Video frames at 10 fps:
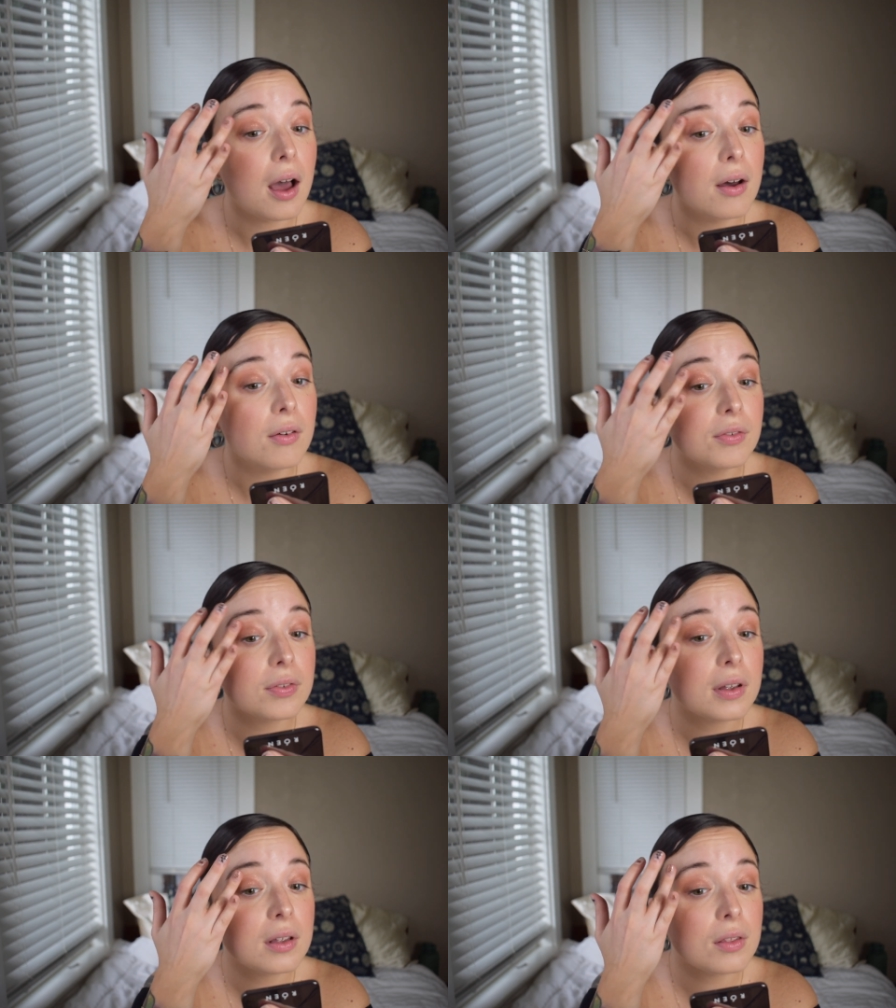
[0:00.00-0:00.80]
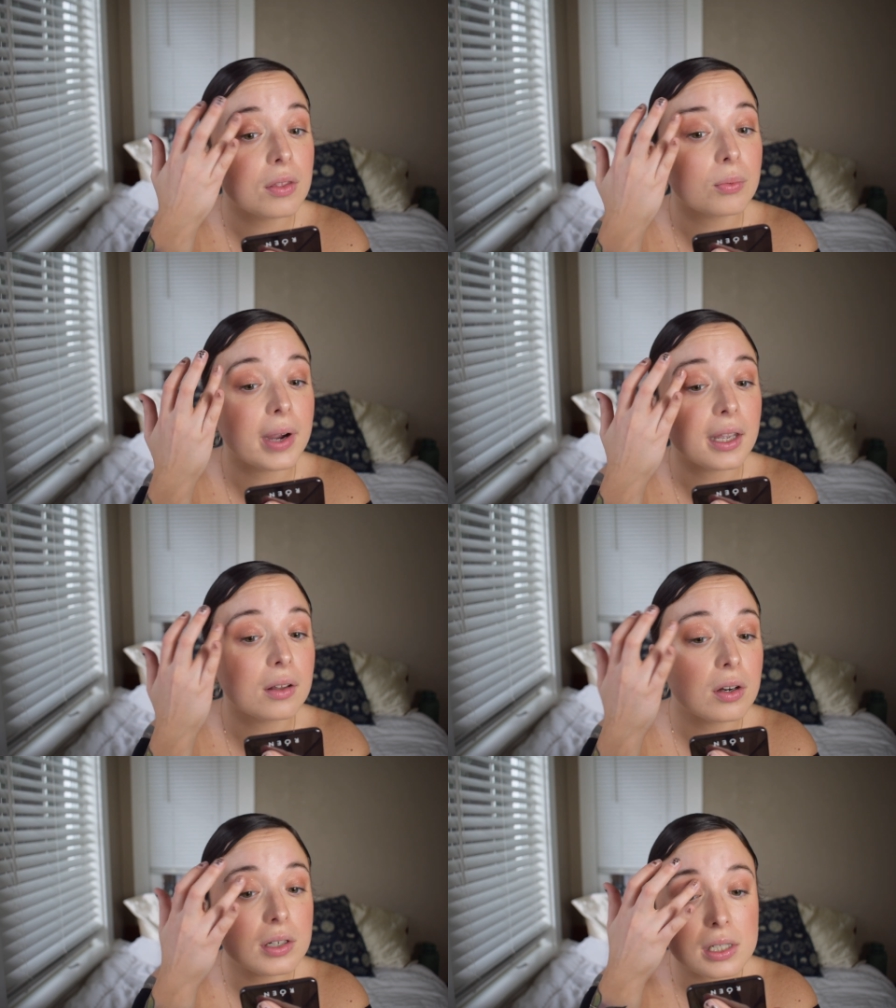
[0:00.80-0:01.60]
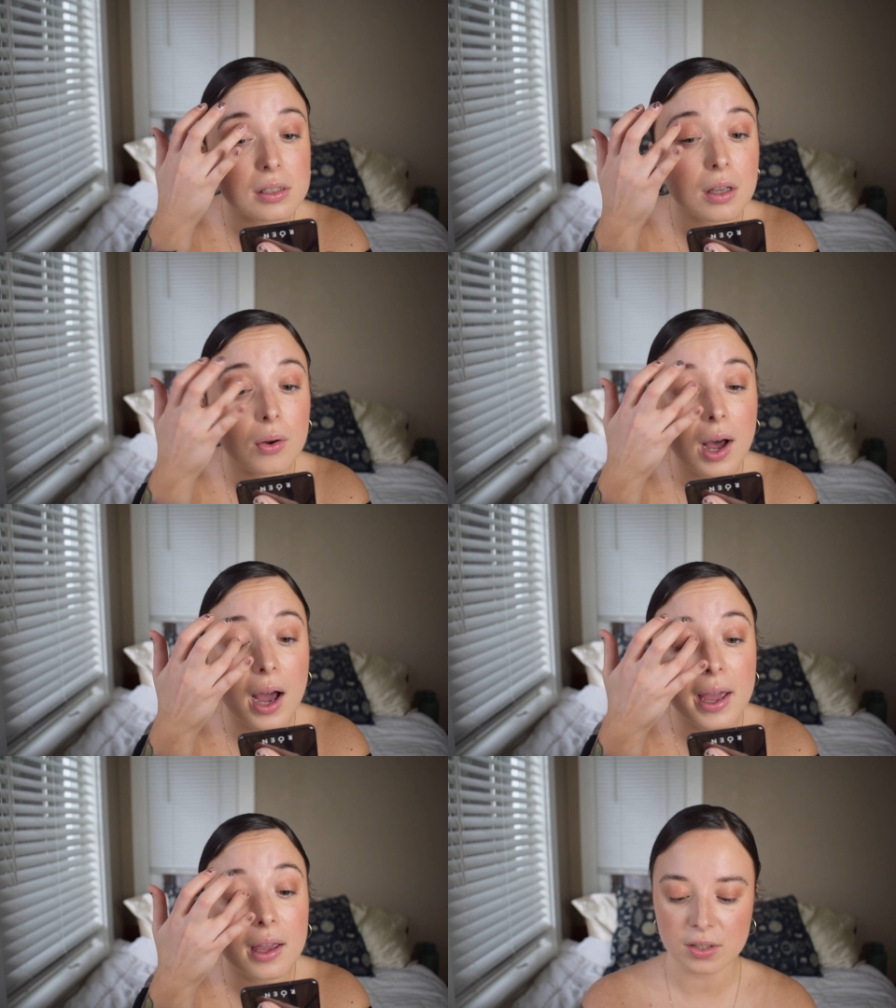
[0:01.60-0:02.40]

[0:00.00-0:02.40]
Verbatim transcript: of the regular disco eye.